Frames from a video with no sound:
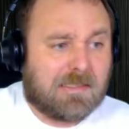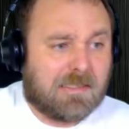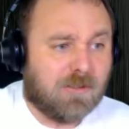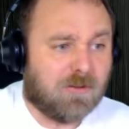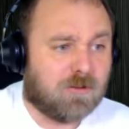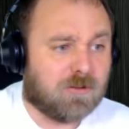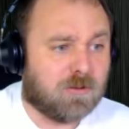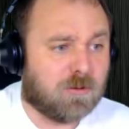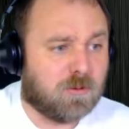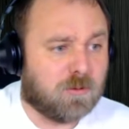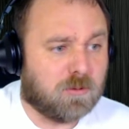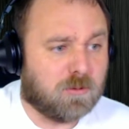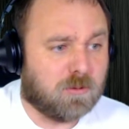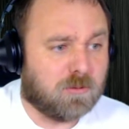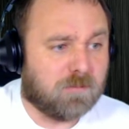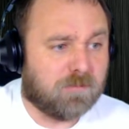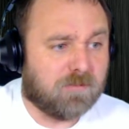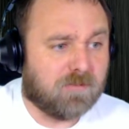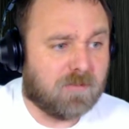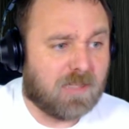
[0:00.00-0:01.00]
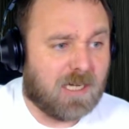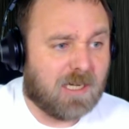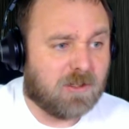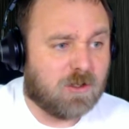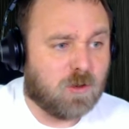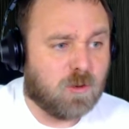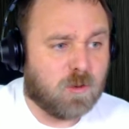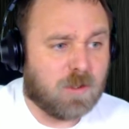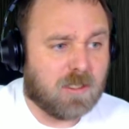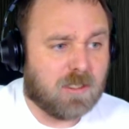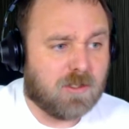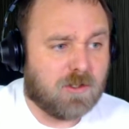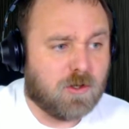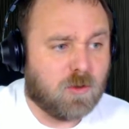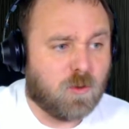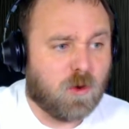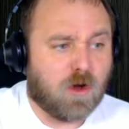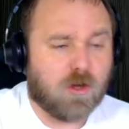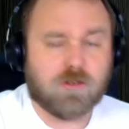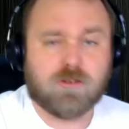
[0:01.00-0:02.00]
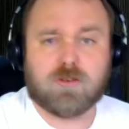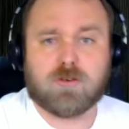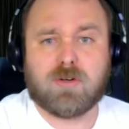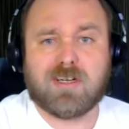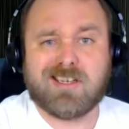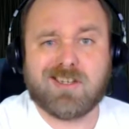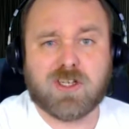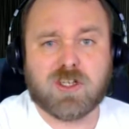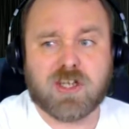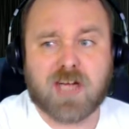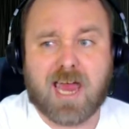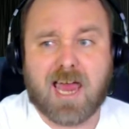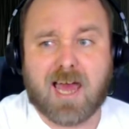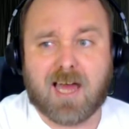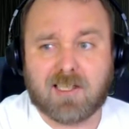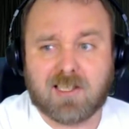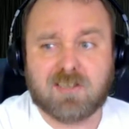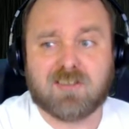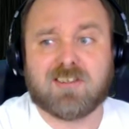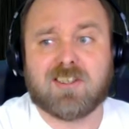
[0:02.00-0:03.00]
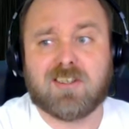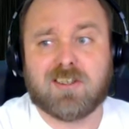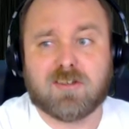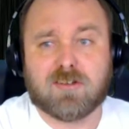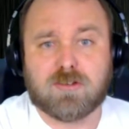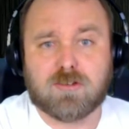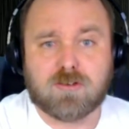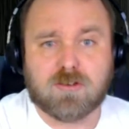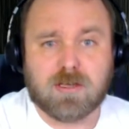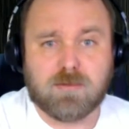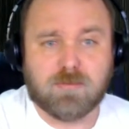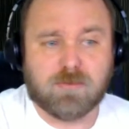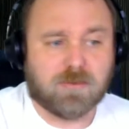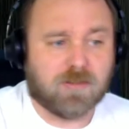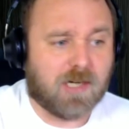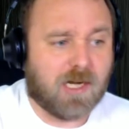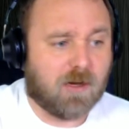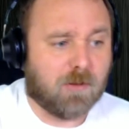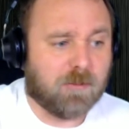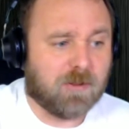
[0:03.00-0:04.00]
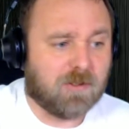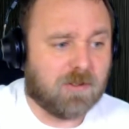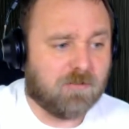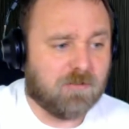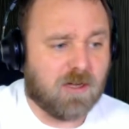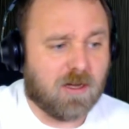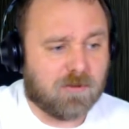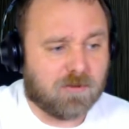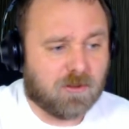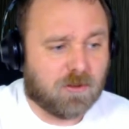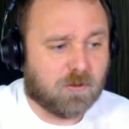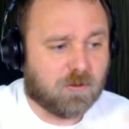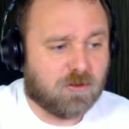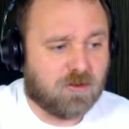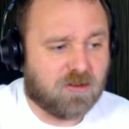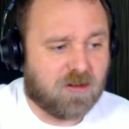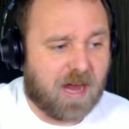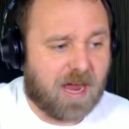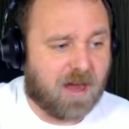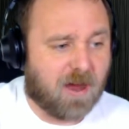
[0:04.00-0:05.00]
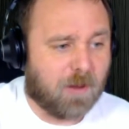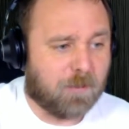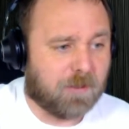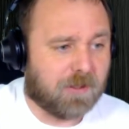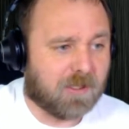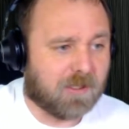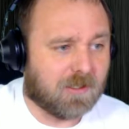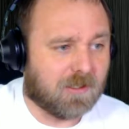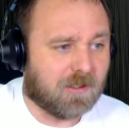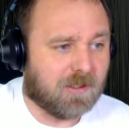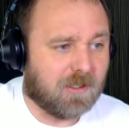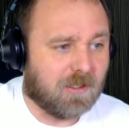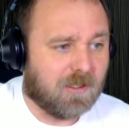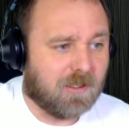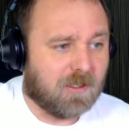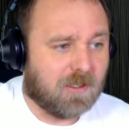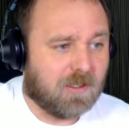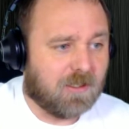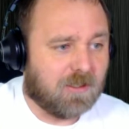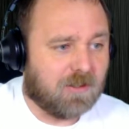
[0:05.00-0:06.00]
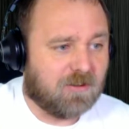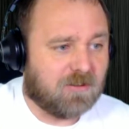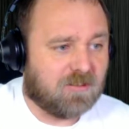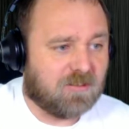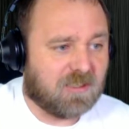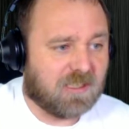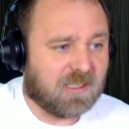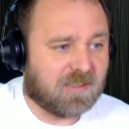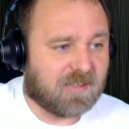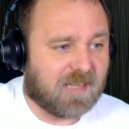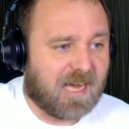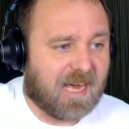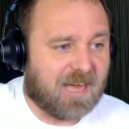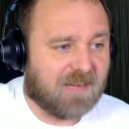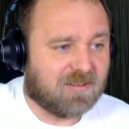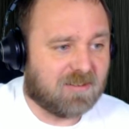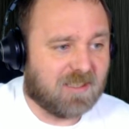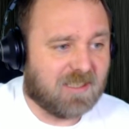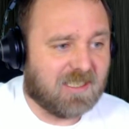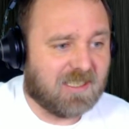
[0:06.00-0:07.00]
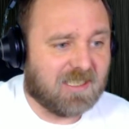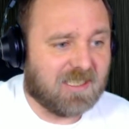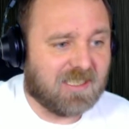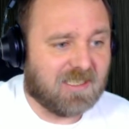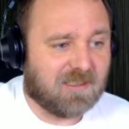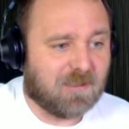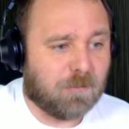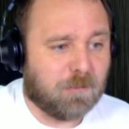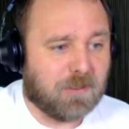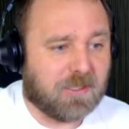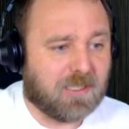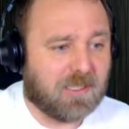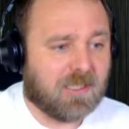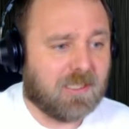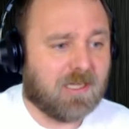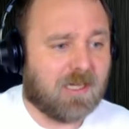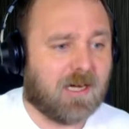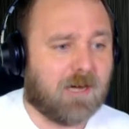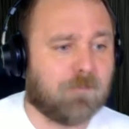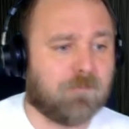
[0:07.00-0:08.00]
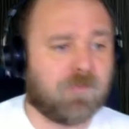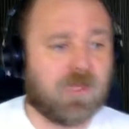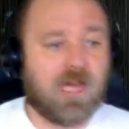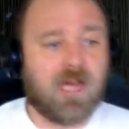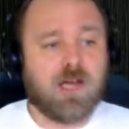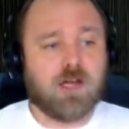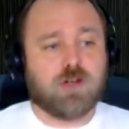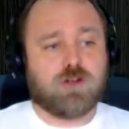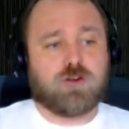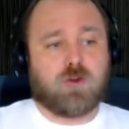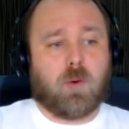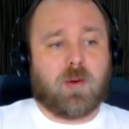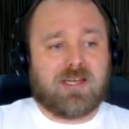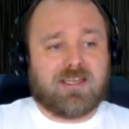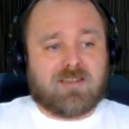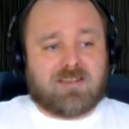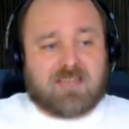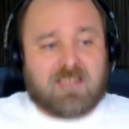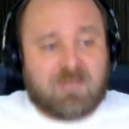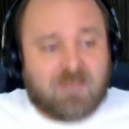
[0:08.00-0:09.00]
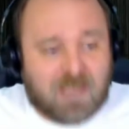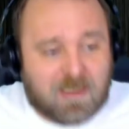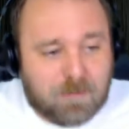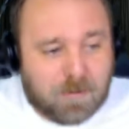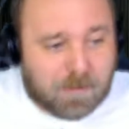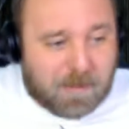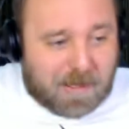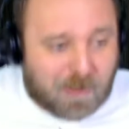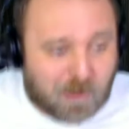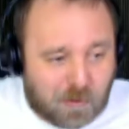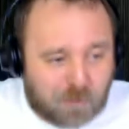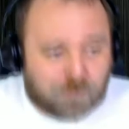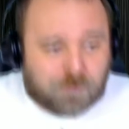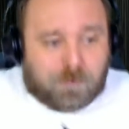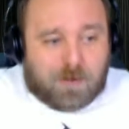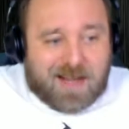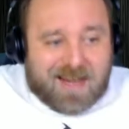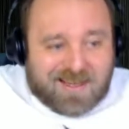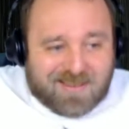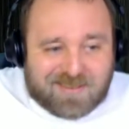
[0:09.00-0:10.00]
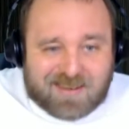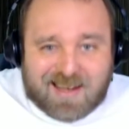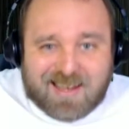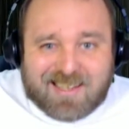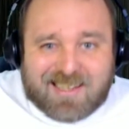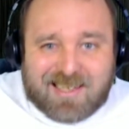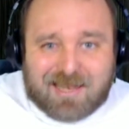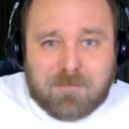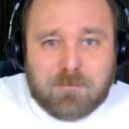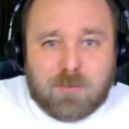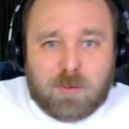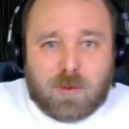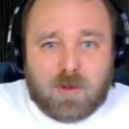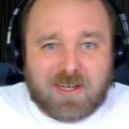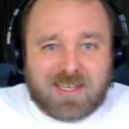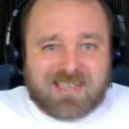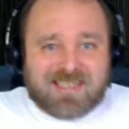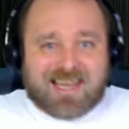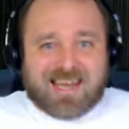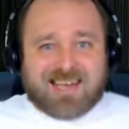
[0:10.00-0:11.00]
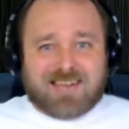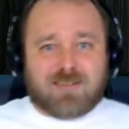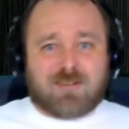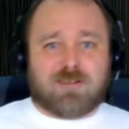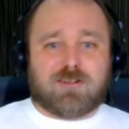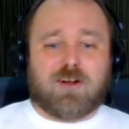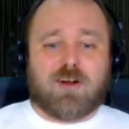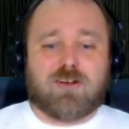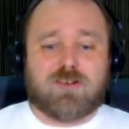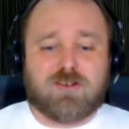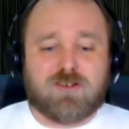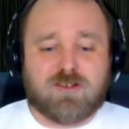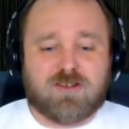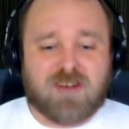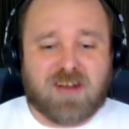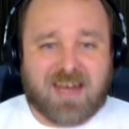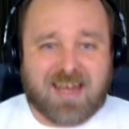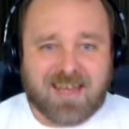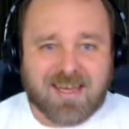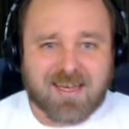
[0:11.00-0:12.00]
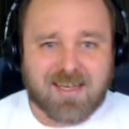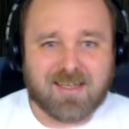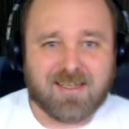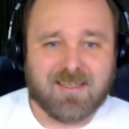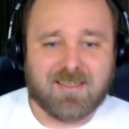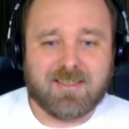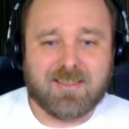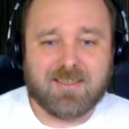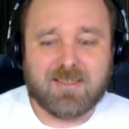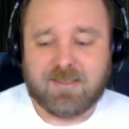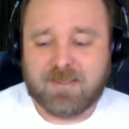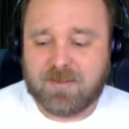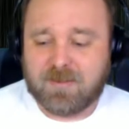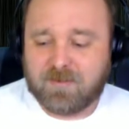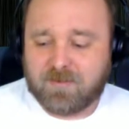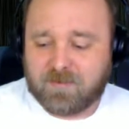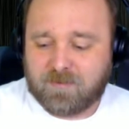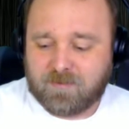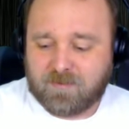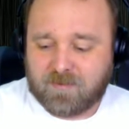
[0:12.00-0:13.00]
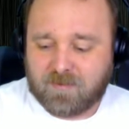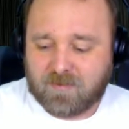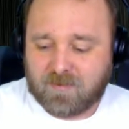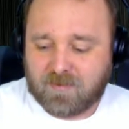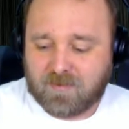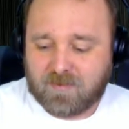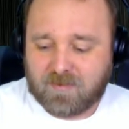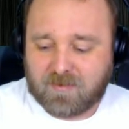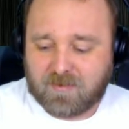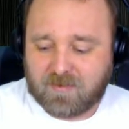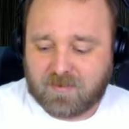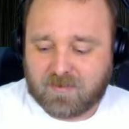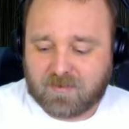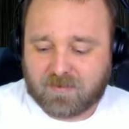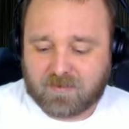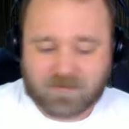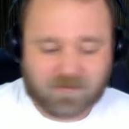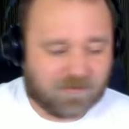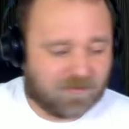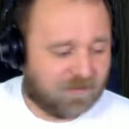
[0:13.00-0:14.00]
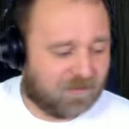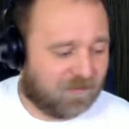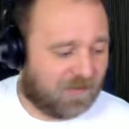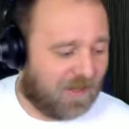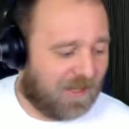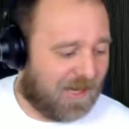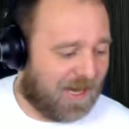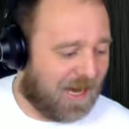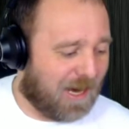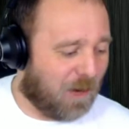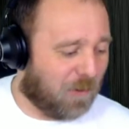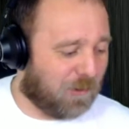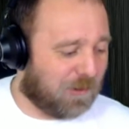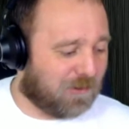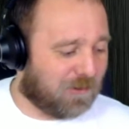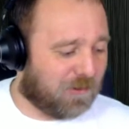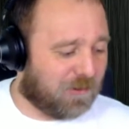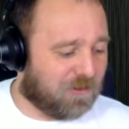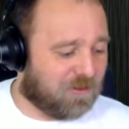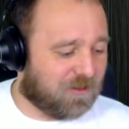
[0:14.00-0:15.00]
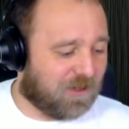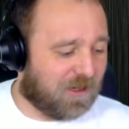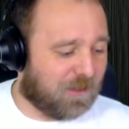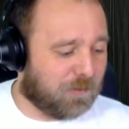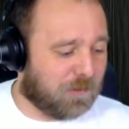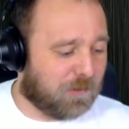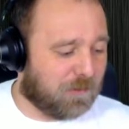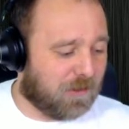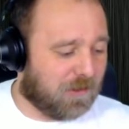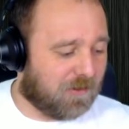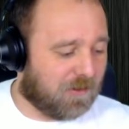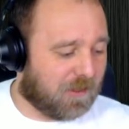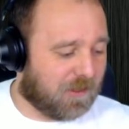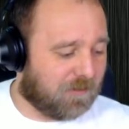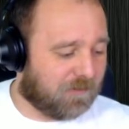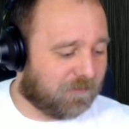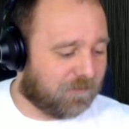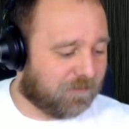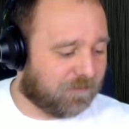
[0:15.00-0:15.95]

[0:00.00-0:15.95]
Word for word: So yeah, no on-screen chat, at least in the stream for now. But I've got, you know, chat up and I can see it as need be. Joined this evening by my good friends Gemboy and Sergeant J. Hello. Hola. How are we doing, gentlemen? We're all right.